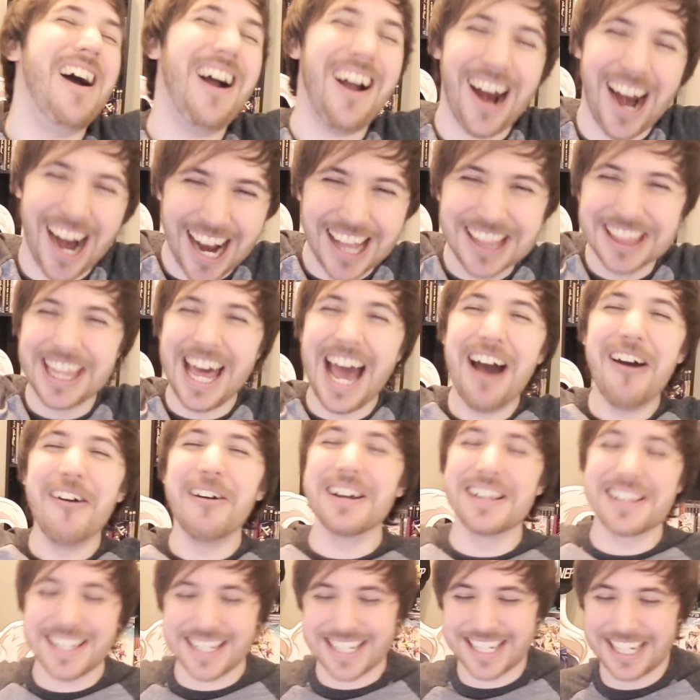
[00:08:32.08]
right,
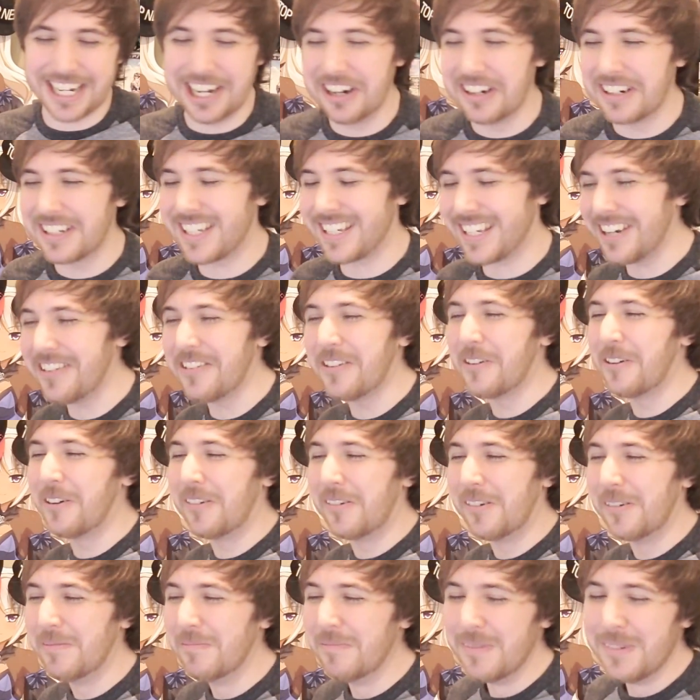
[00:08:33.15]
that one's cute
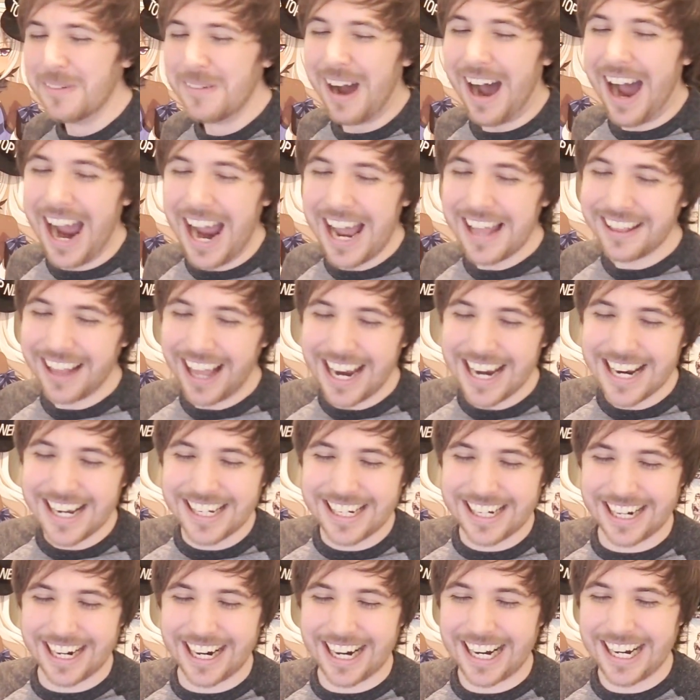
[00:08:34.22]
too. I
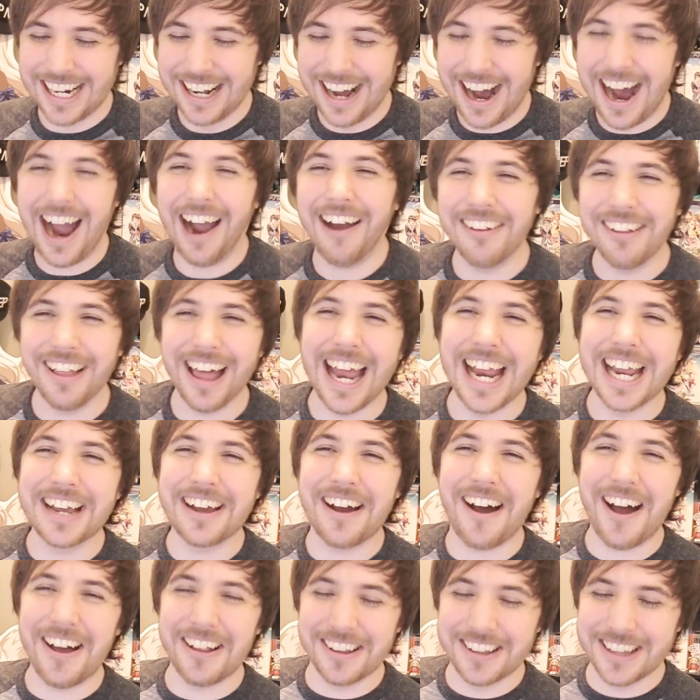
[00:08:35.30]
like it. I like
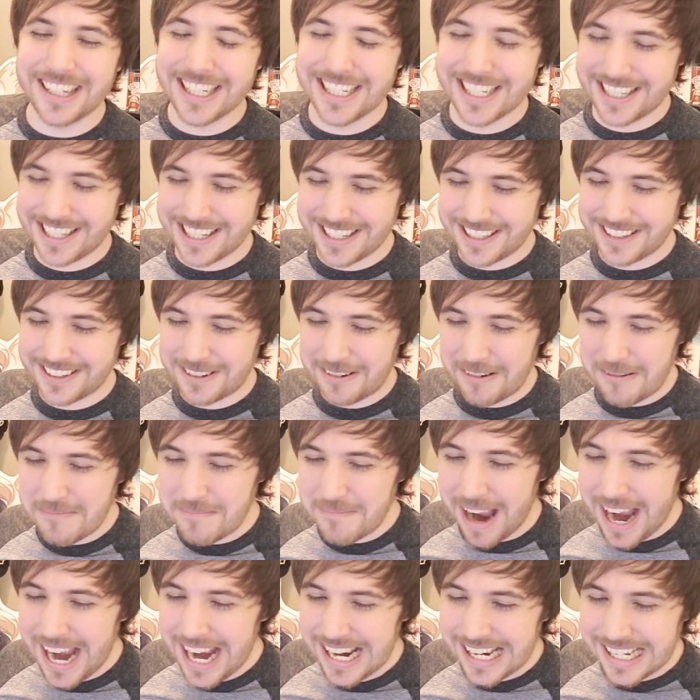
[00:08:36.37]
all of these. These are
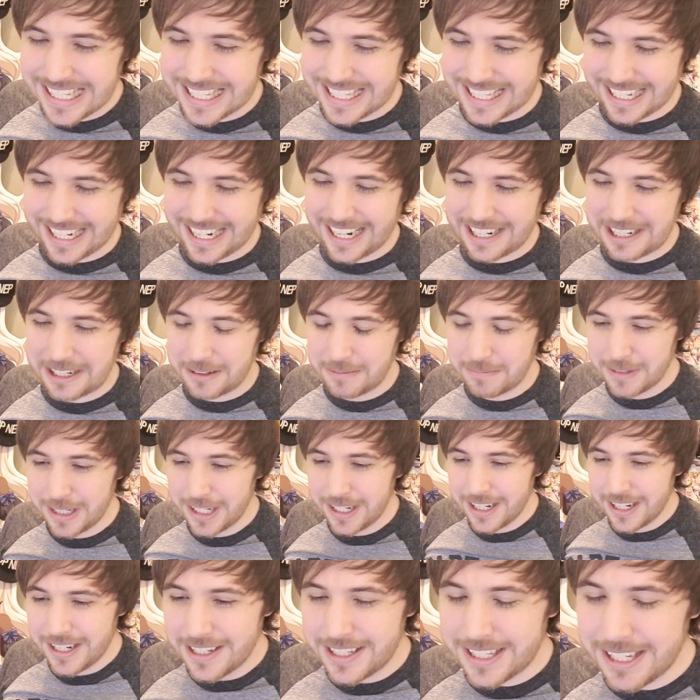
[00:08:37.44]
amazing.
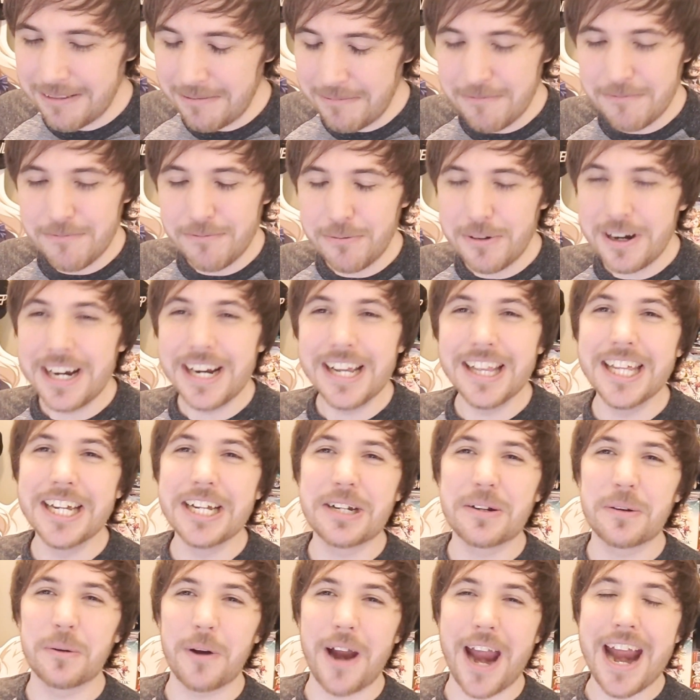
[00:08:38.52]
Some really
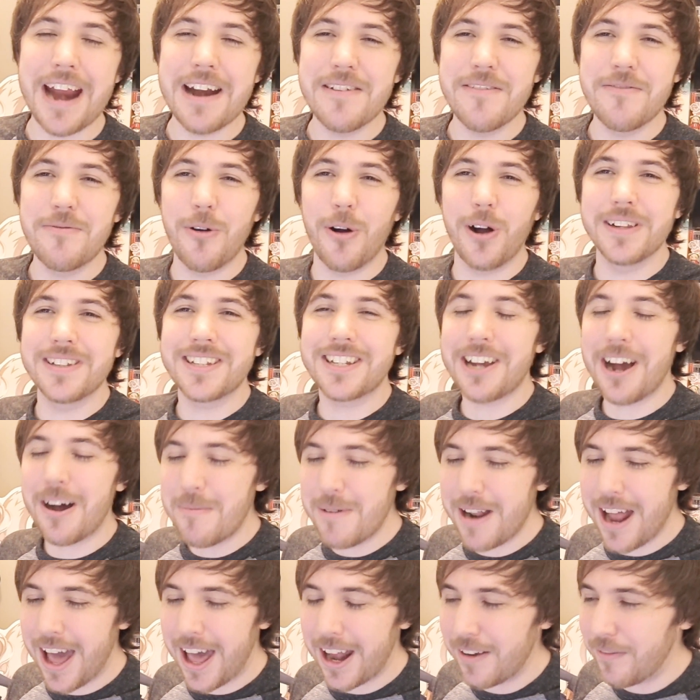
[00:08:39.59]
creative ones
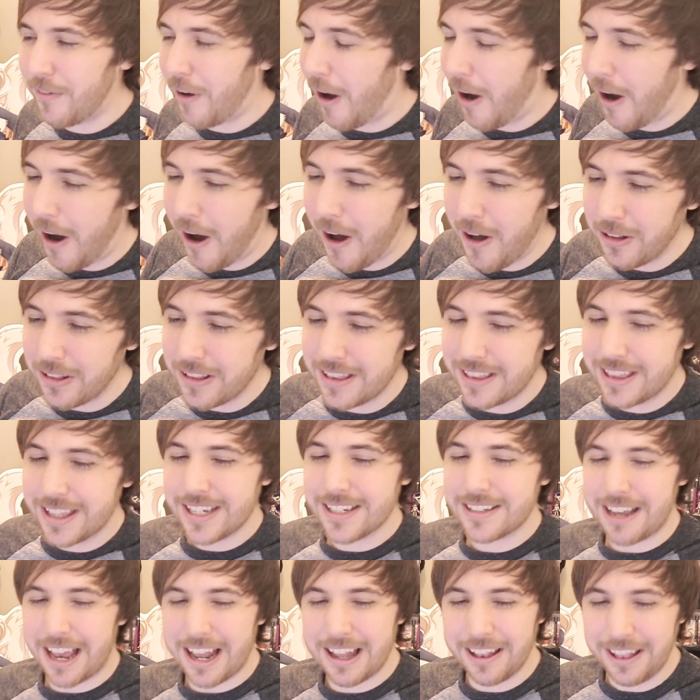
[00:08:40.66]
coming out of all of
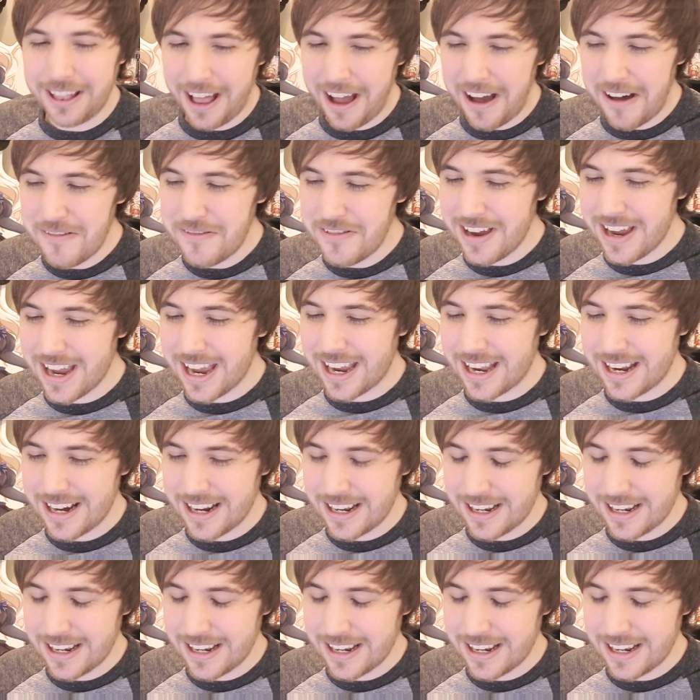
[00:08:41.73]
these. I love it.